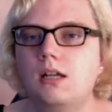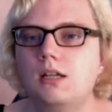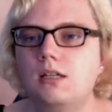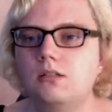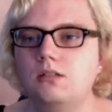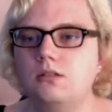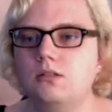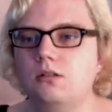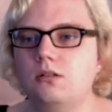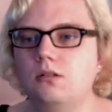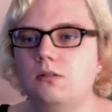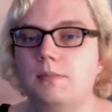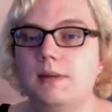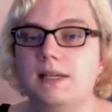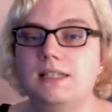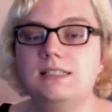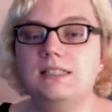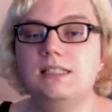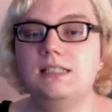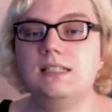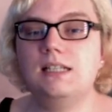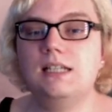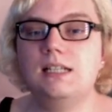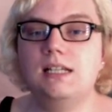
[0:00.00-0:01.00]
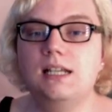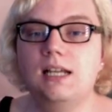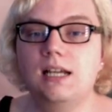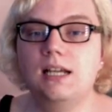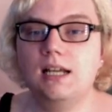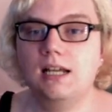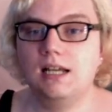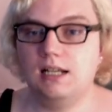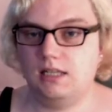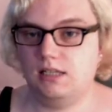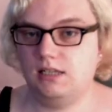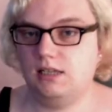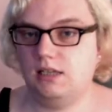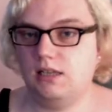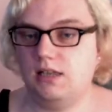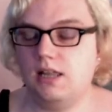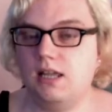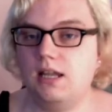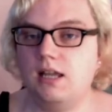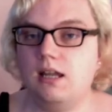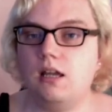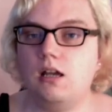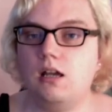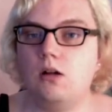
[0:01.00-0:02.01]
to basically
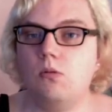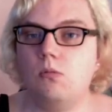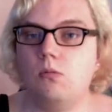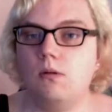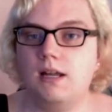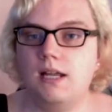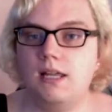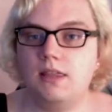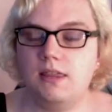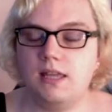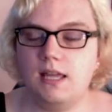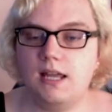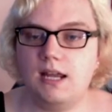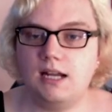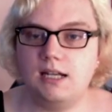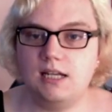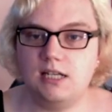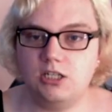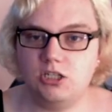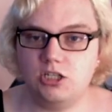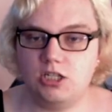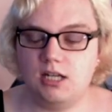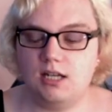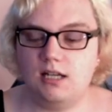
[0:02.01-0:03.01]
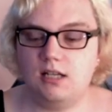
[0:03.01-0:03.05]
clear away the energy.